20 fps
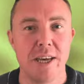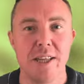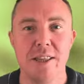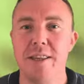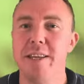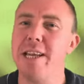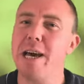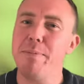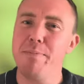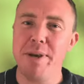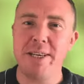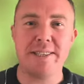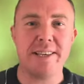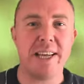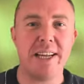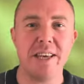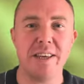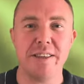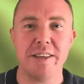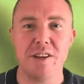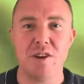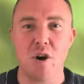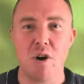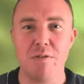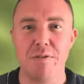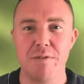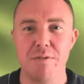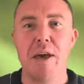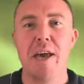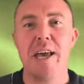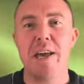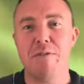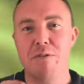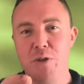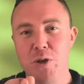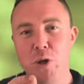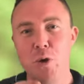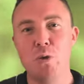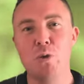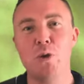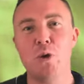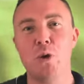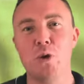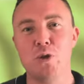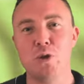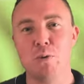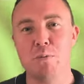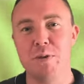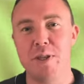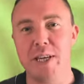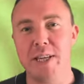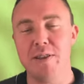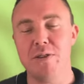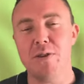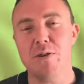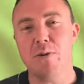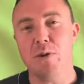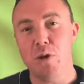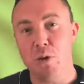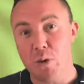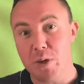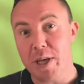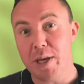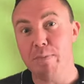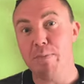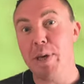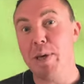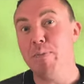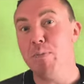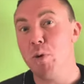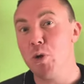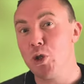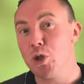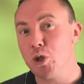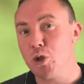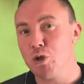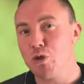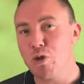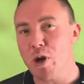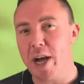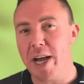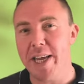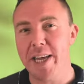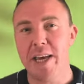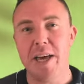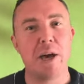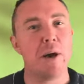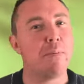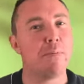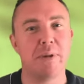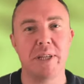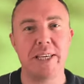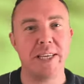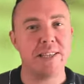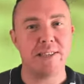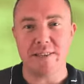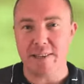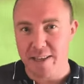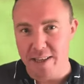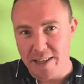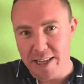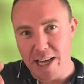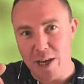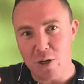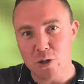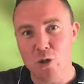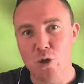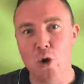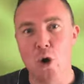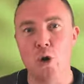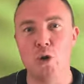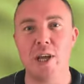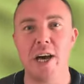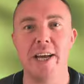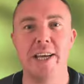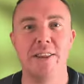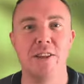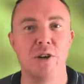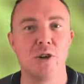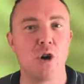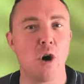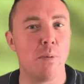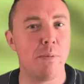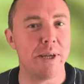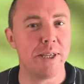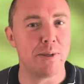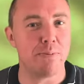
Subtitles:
Did I miss anything off? If you know something that you think people should try, please let us know that in the comments